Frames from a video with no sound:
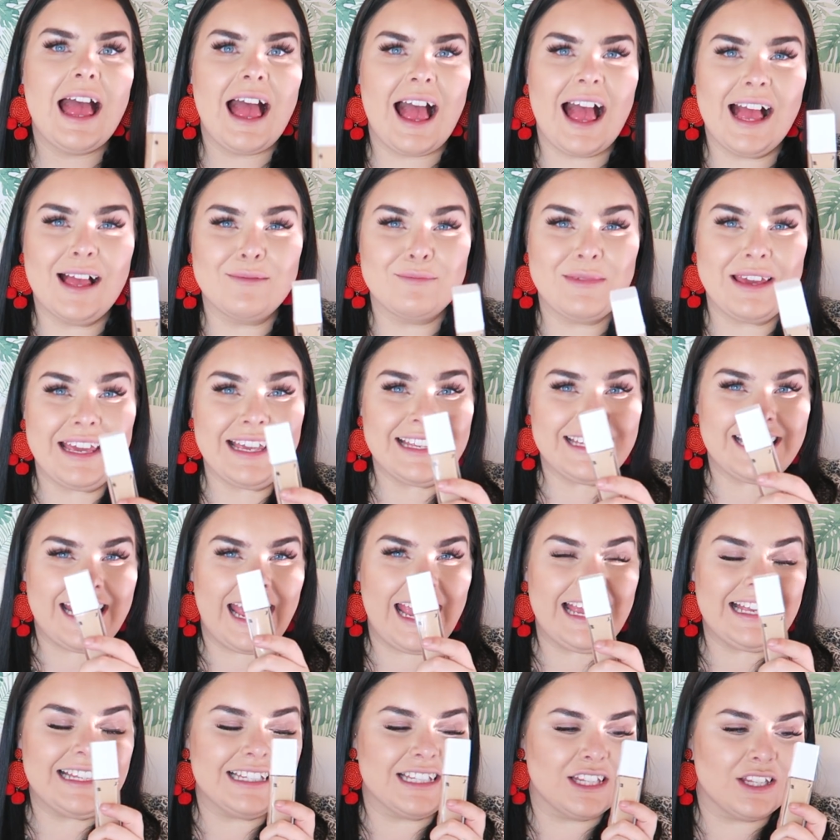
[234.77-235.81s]

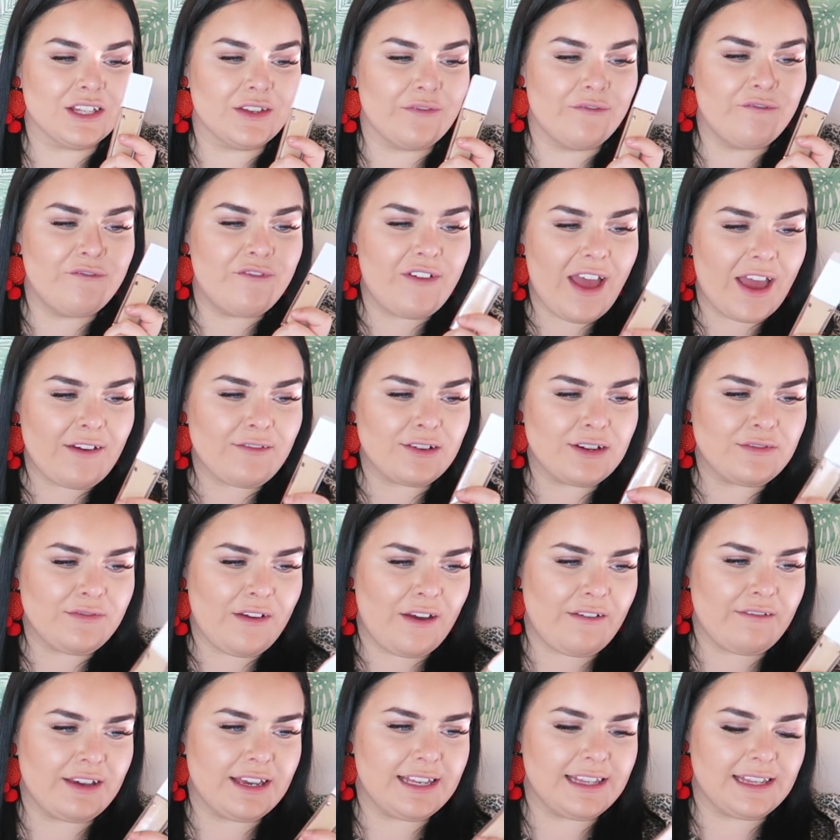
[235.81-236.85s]
It's
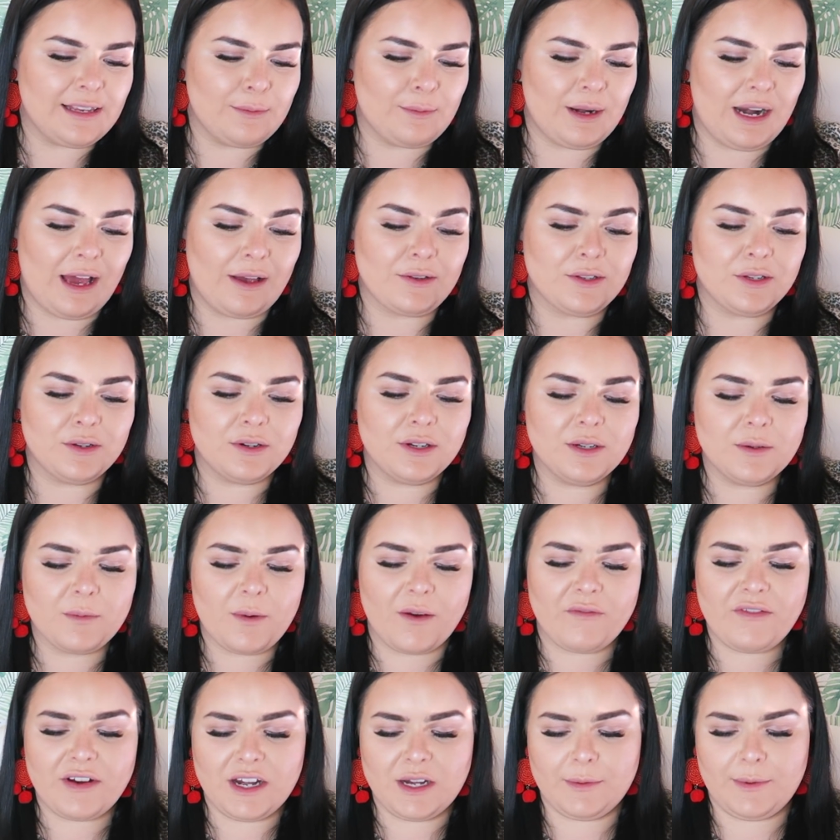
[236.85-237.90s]
very similar. I was talking to my
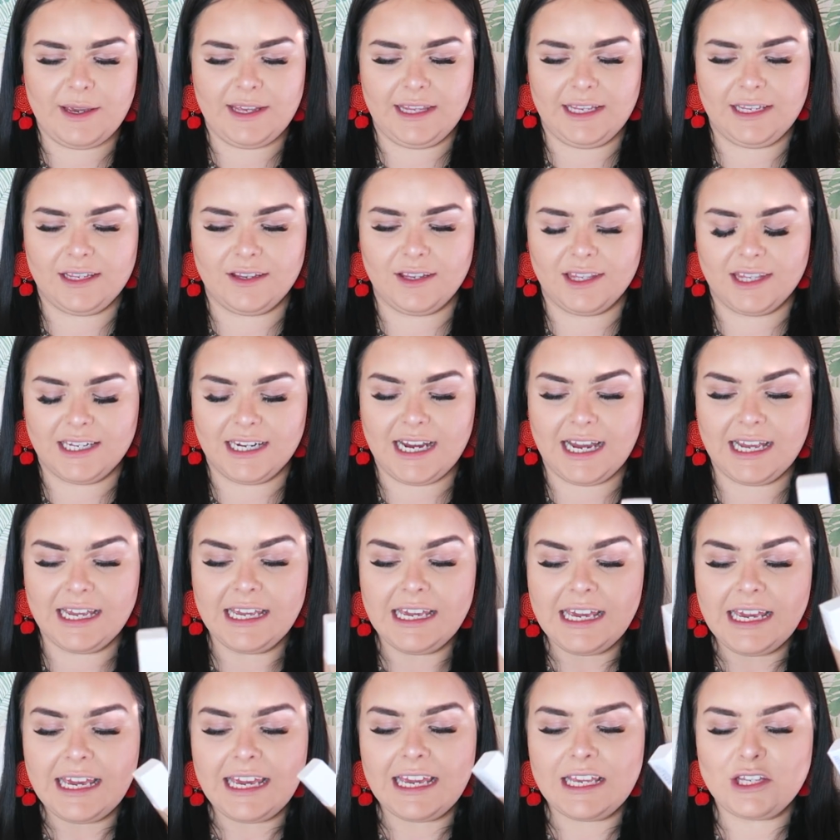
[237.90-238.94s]
friend about this the other day.
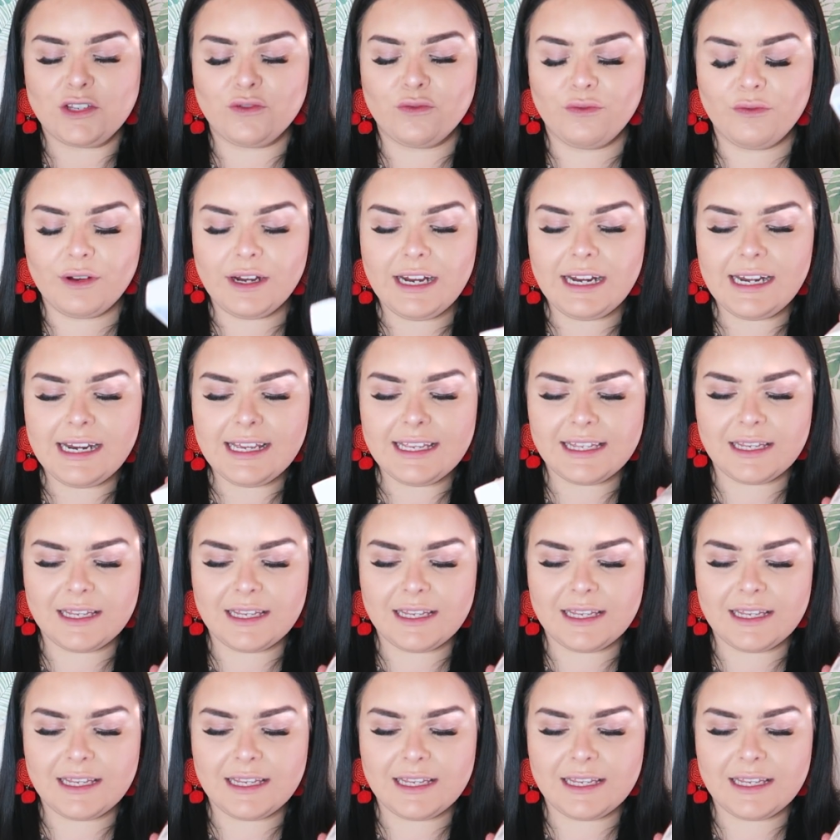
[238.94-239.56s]
It's really